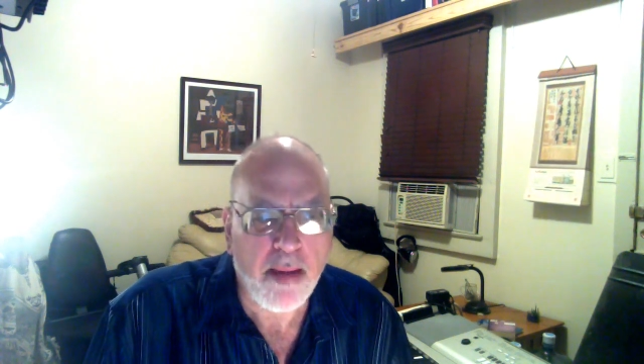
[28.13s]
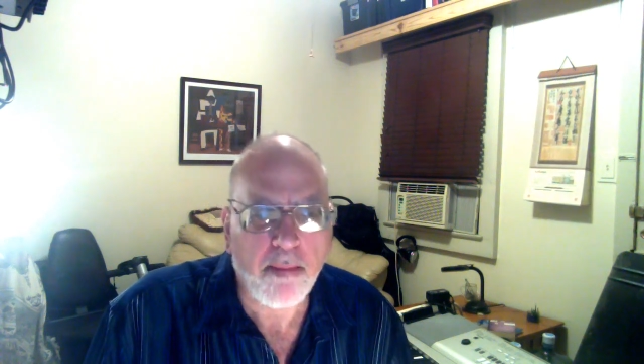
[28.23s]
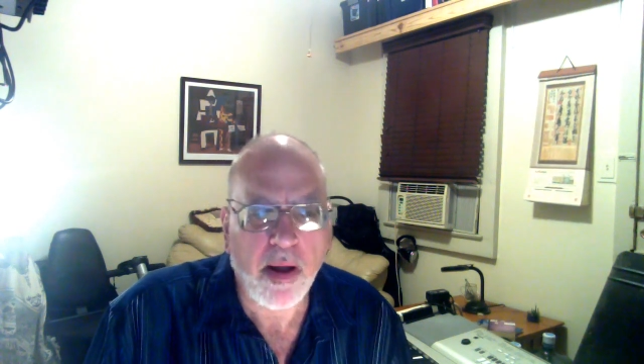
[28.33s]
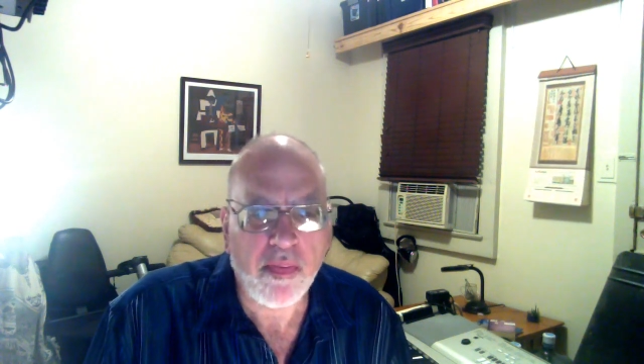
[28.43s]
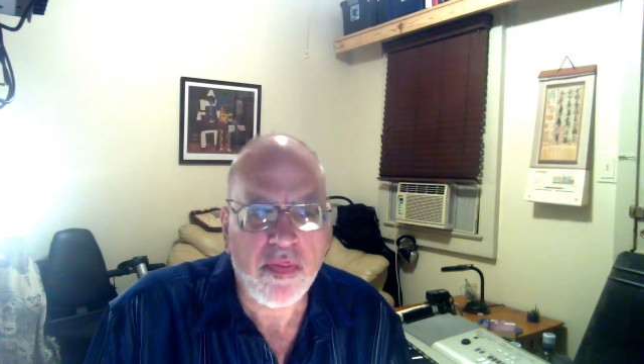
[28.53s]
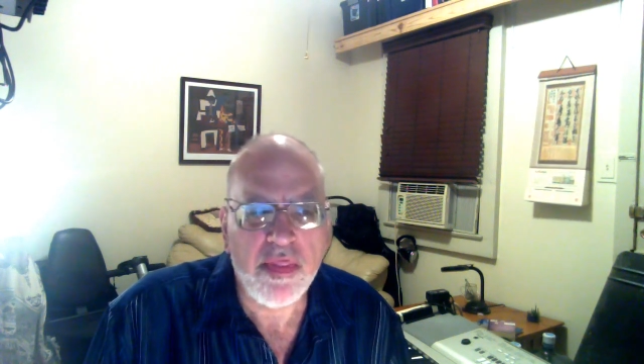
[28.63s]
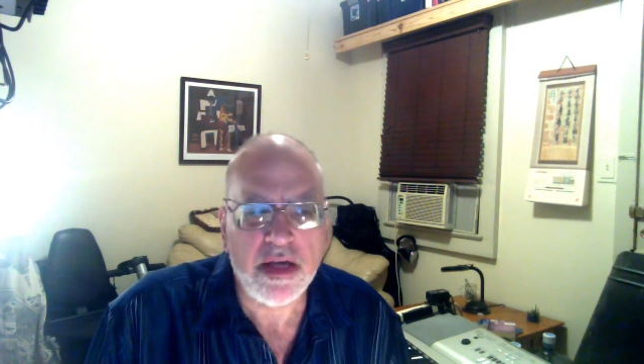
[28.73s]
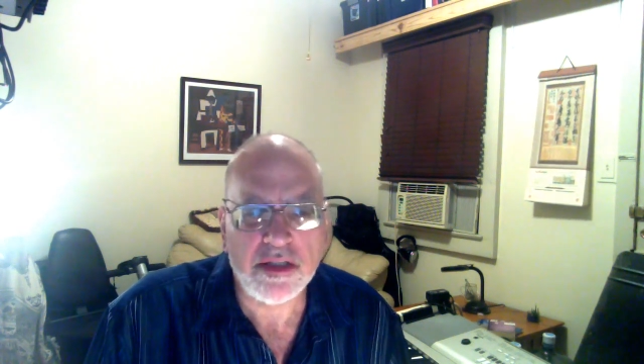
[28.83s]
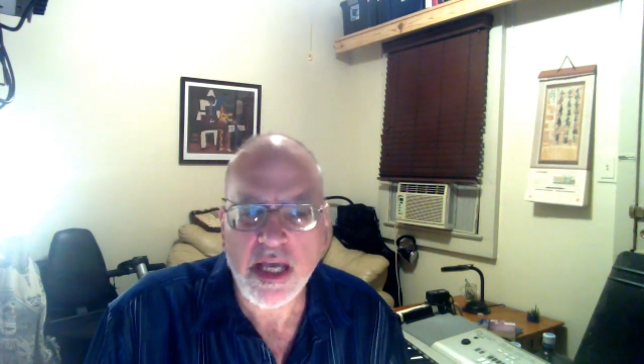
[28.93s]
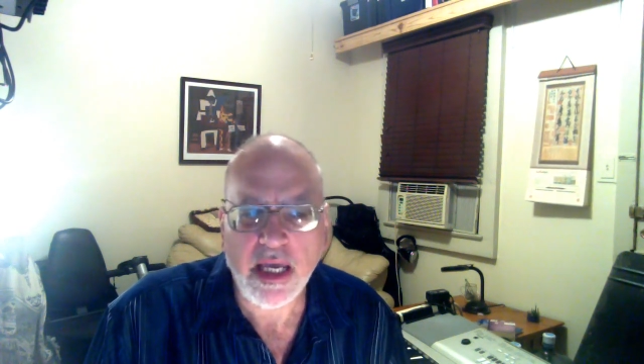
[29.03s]
but
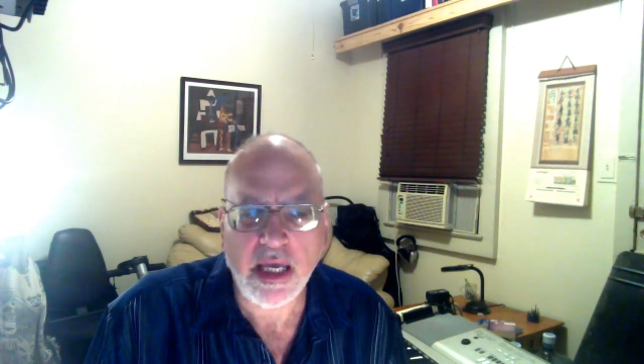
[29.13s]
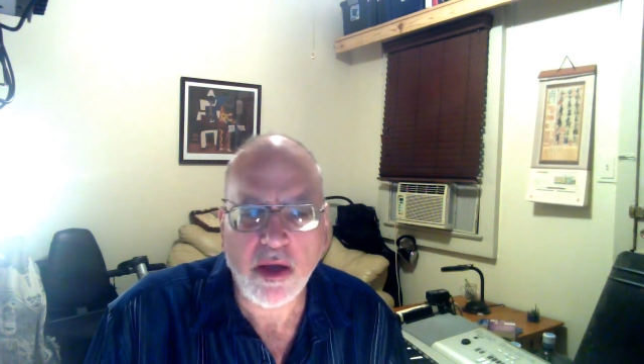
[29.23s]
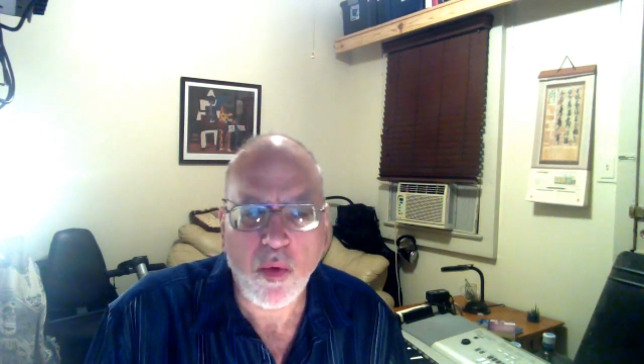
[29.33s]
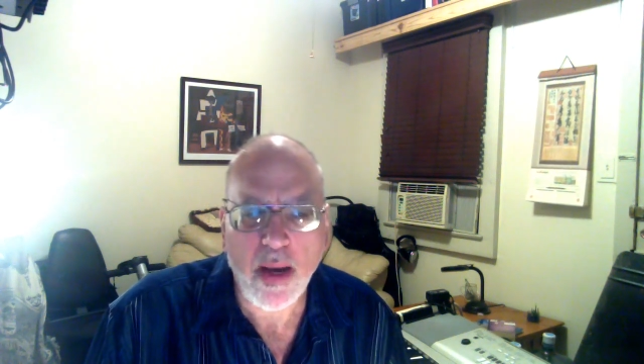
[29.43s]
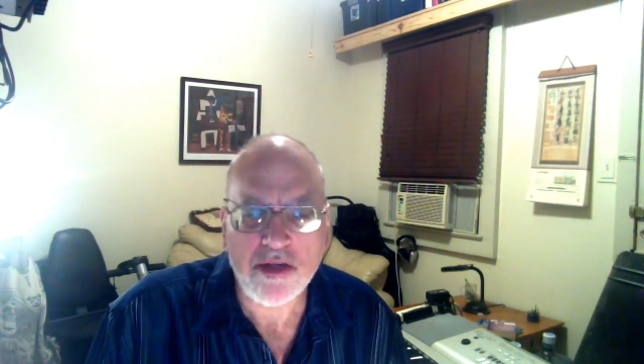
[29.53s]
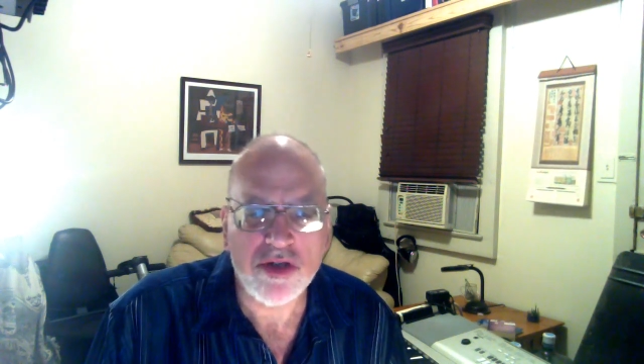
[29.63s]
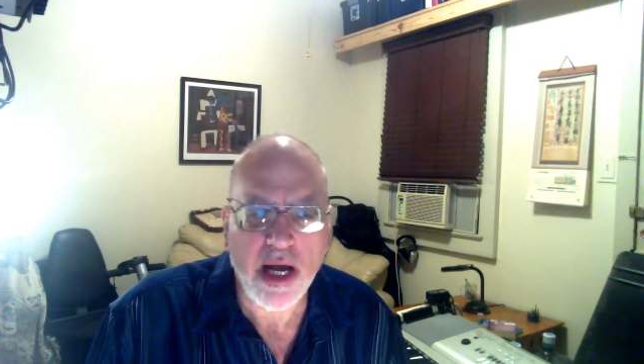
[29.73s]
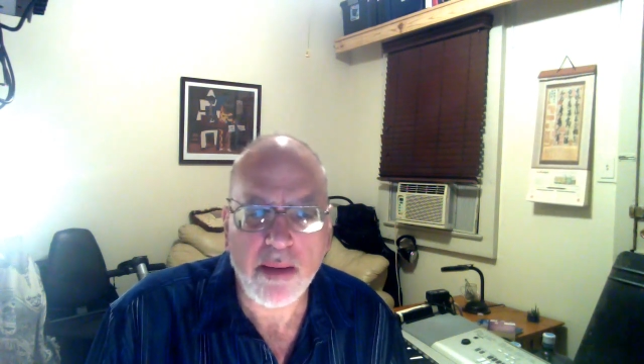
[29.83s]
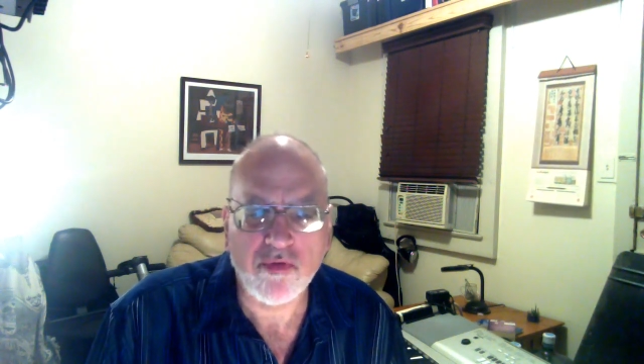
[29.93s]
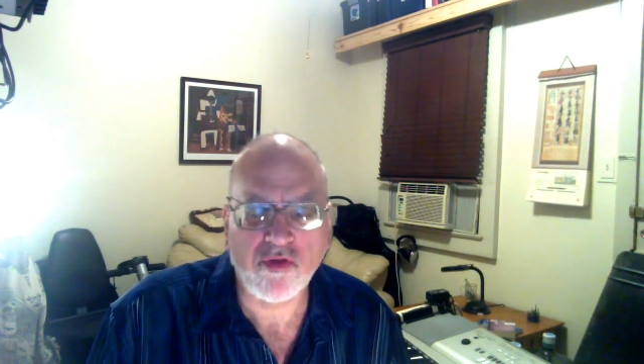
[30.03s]
they're taking away
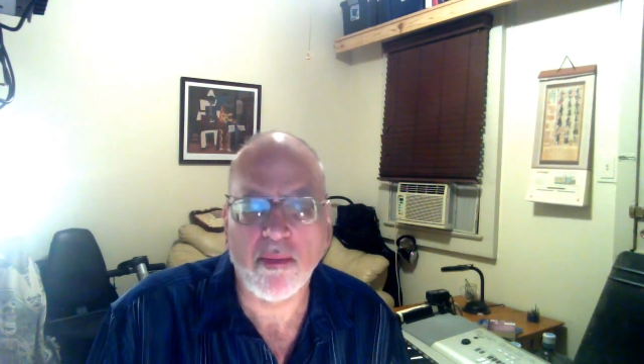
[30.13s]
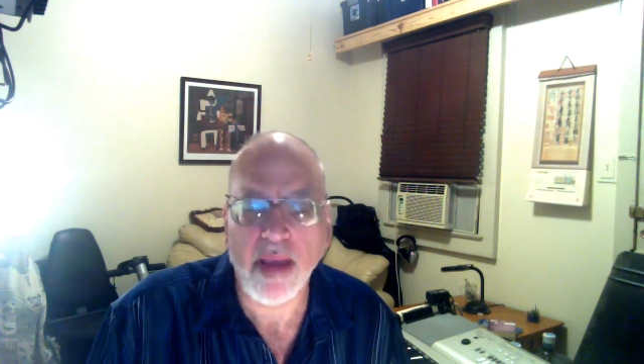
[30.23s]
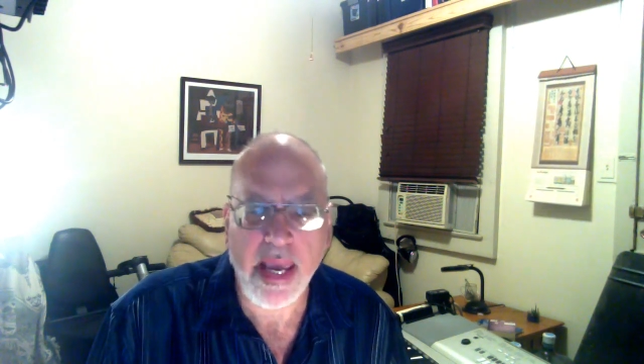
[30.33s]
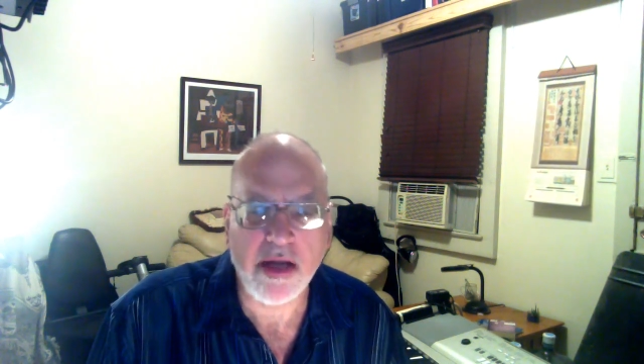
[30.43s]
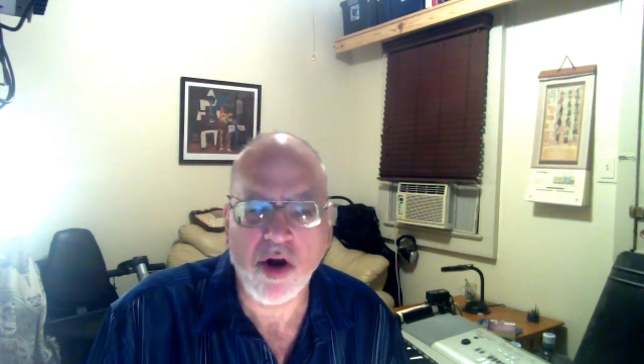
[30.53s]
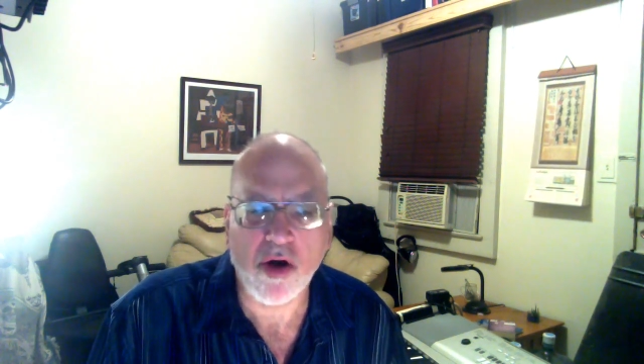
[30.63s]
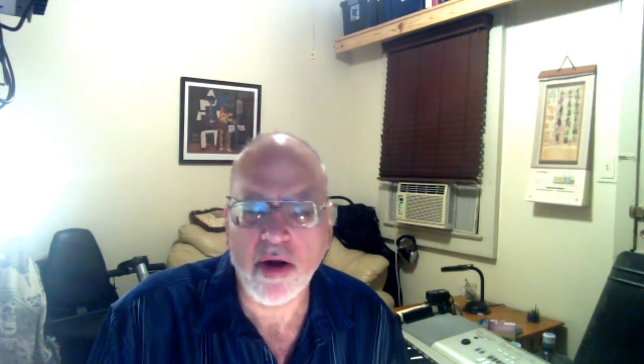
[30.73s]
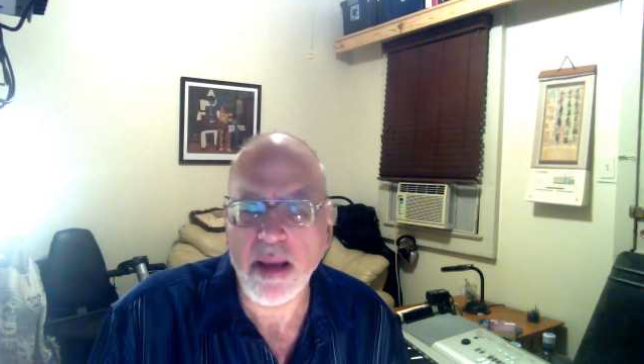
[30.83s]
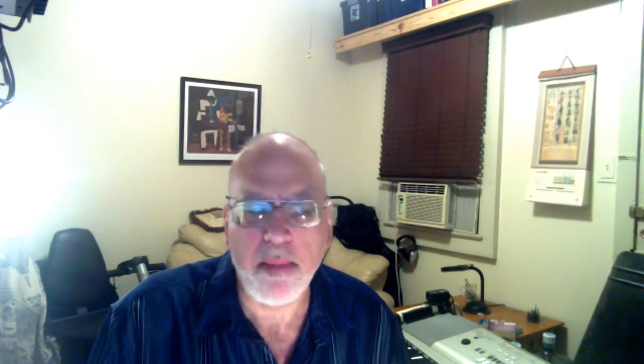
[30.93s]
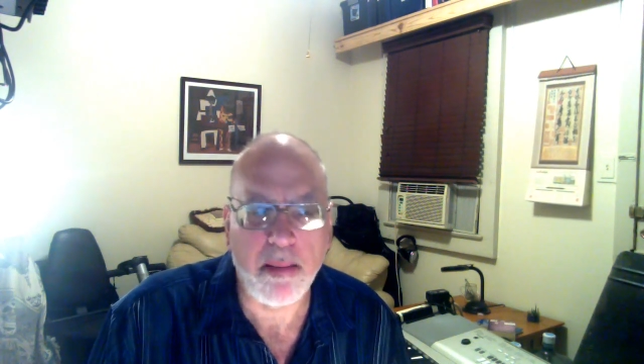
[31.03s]
jobs from
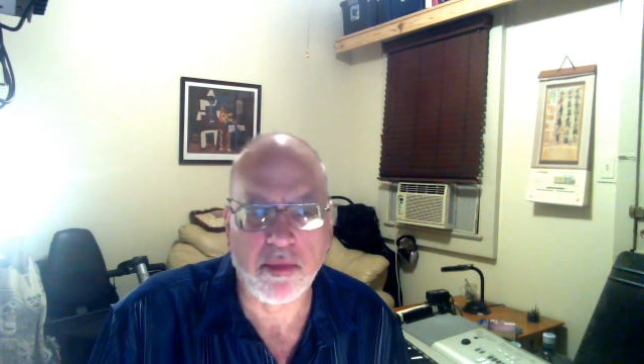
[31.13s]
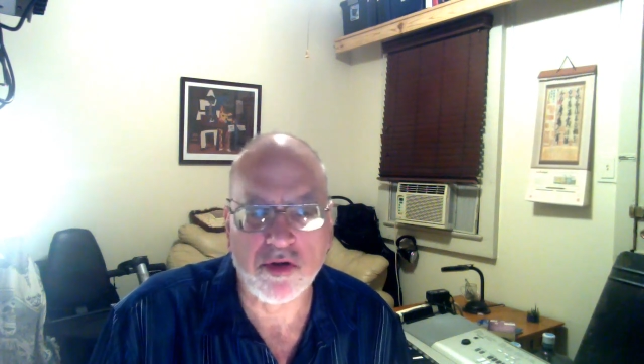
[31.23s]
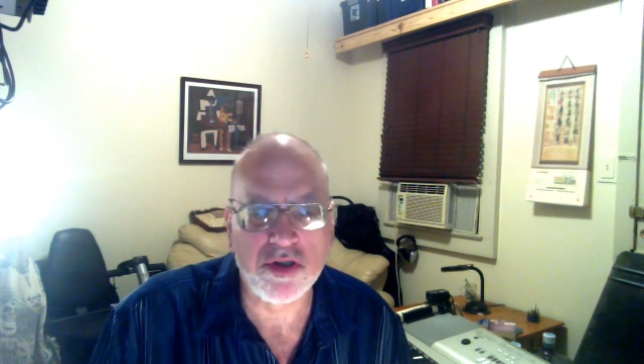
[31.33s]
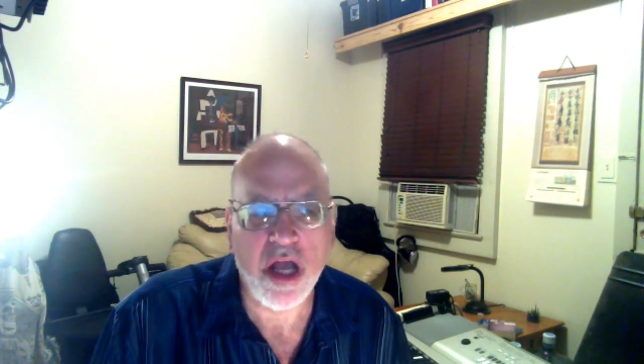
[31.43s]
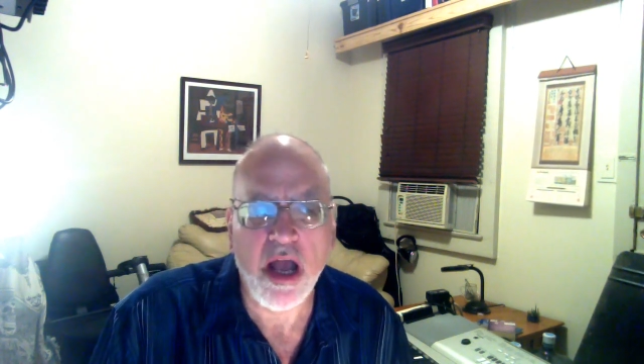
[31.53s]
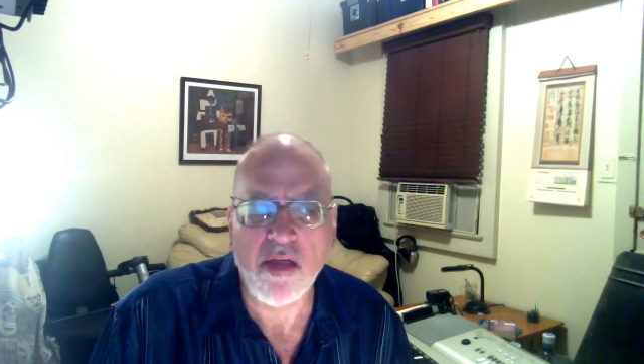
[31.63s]
NRA members,